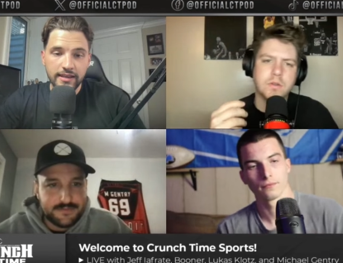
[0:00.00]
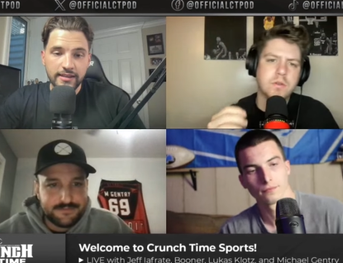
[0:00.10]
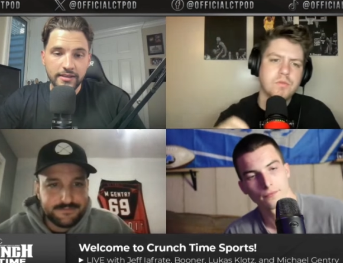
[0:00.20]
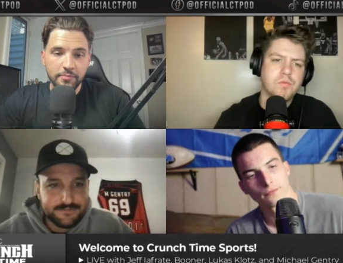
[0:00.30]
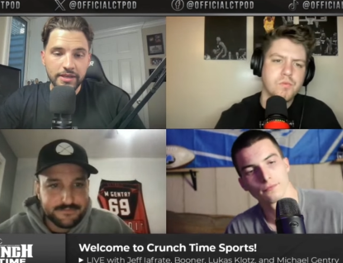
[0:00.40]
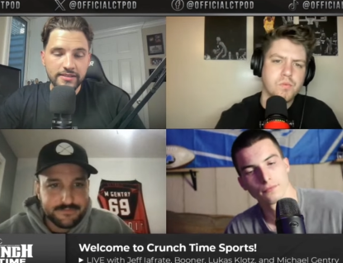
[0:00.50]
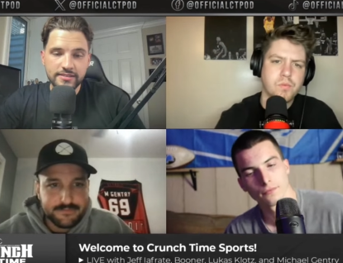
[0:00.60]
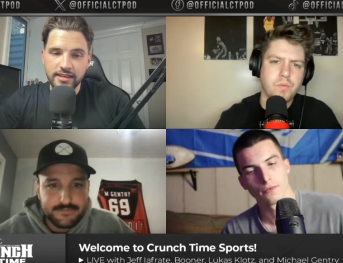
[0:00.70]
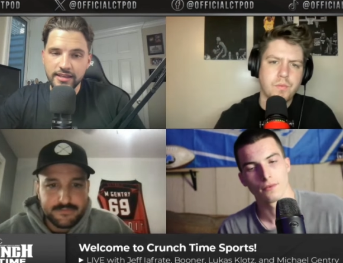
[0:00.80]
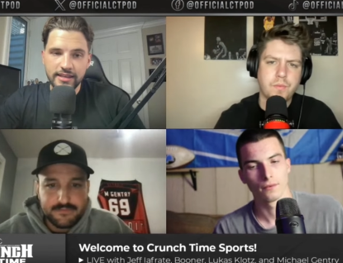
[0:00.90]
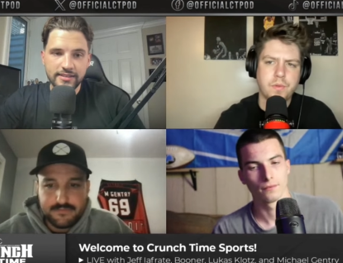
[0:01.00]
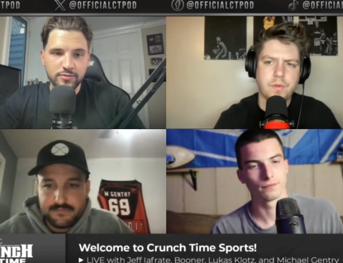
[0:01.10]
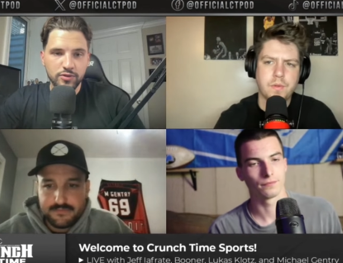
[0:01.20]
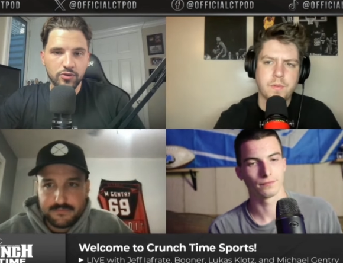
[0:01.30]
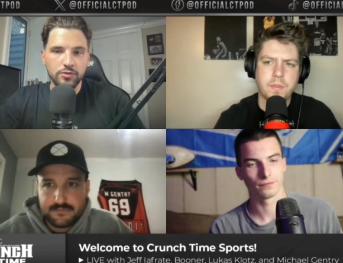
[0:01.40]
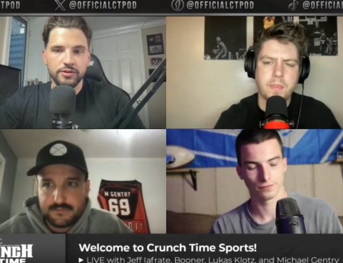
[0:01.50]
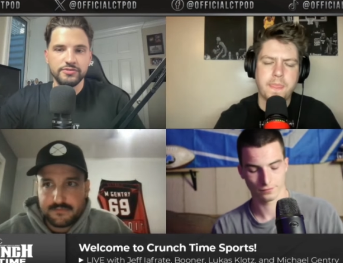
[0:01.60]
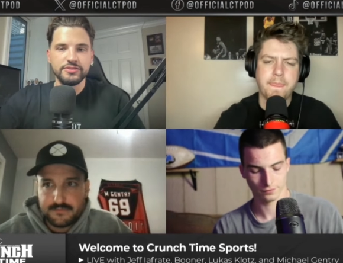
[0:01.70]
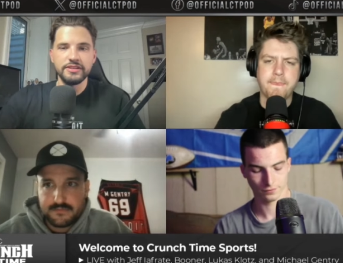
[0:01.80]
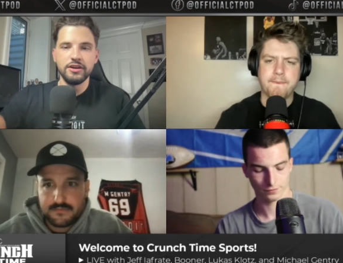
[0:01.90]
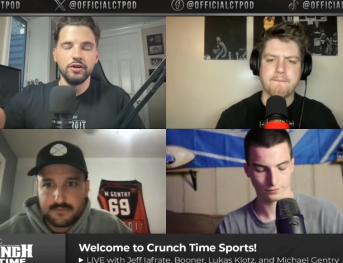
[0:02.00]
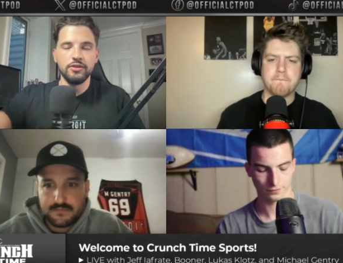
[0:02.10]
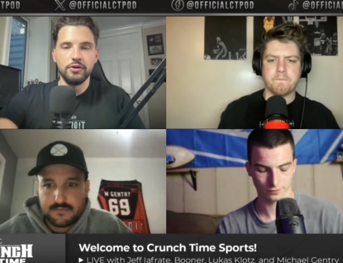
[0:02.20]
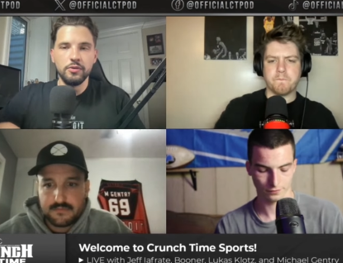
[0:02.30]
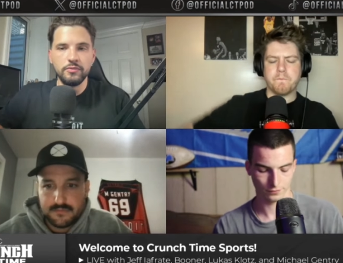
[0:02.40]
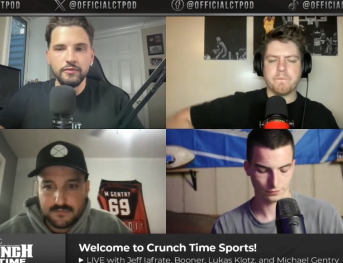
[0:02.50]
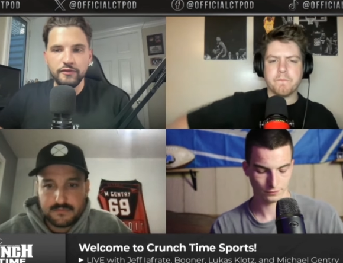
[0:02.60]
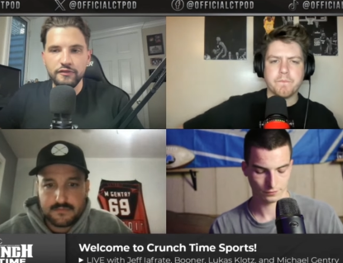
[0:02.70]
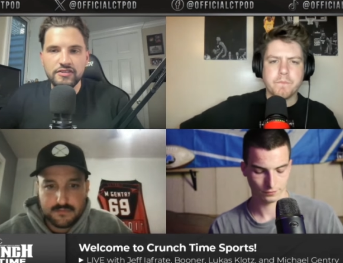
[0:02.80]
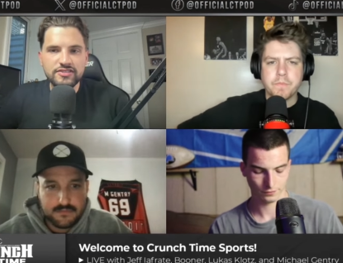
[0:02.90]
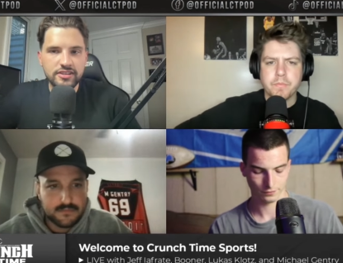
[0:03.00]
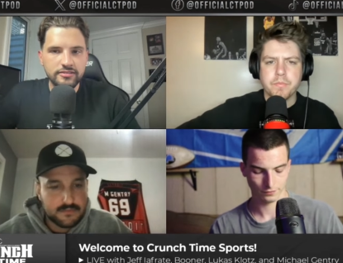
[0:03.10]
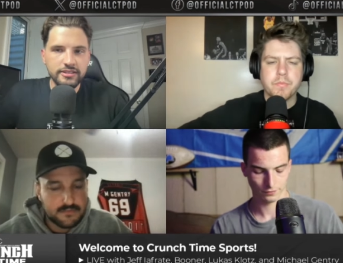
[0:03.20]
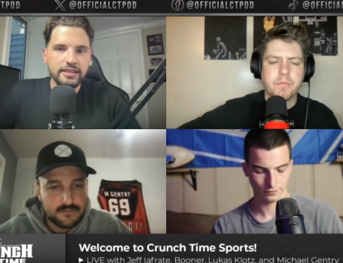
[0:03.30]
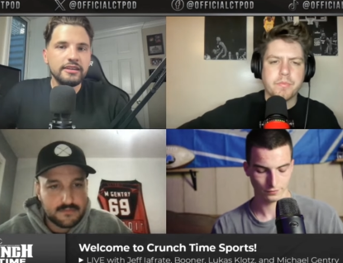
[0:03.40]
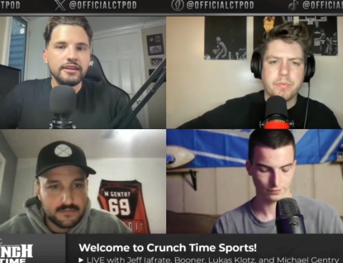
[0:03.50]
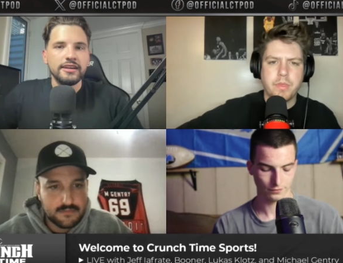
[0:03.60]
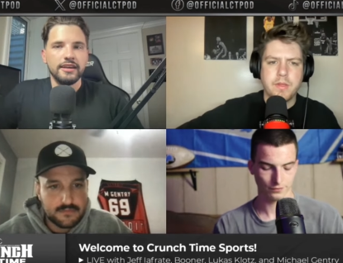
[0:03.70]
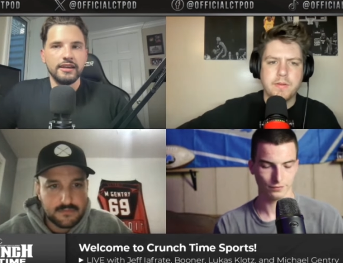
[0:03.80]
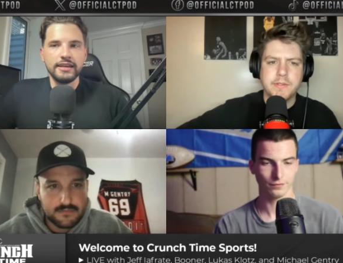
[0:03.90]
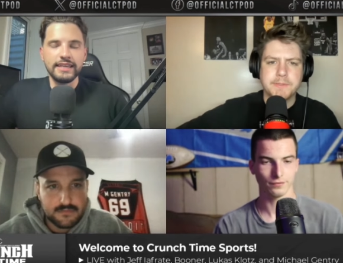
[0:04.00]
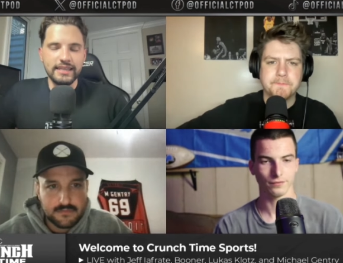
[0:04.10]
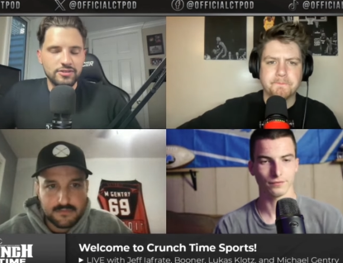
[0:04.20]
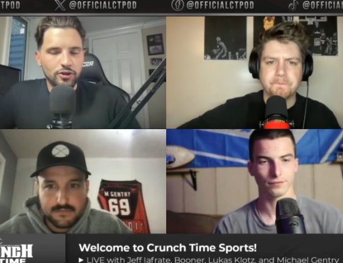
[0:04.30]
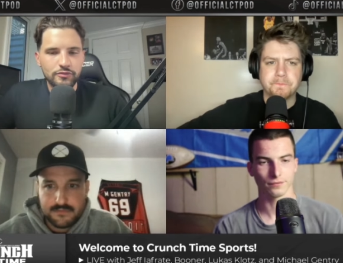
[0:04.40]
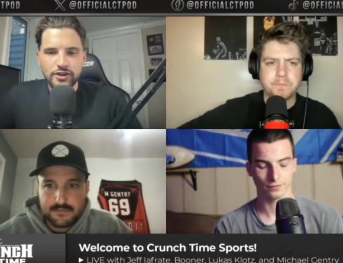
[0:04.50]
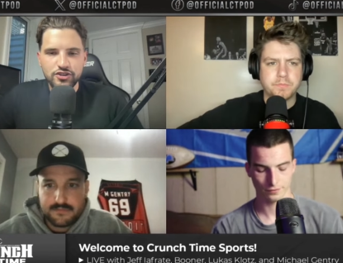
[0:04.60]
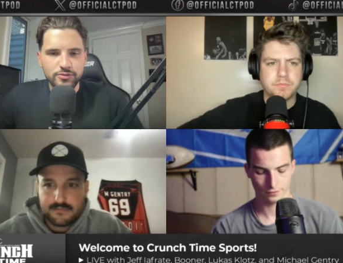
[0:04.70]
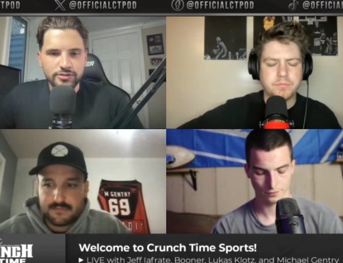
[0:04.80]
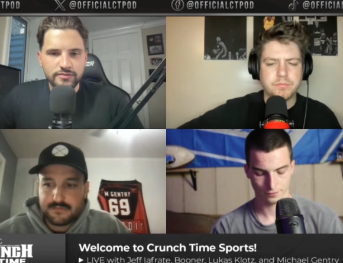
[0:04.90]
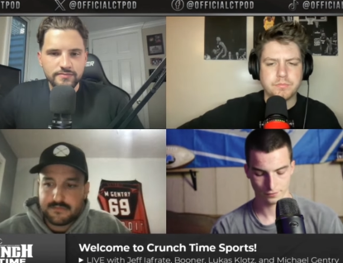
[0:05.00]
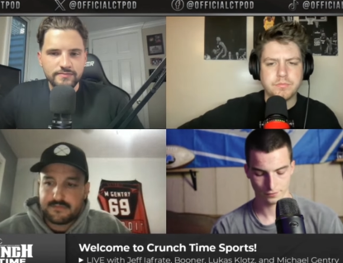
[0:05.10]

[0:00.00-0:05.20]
Speaker 1: and the biggest thing, guys, with corners, although physically he has all the measurables,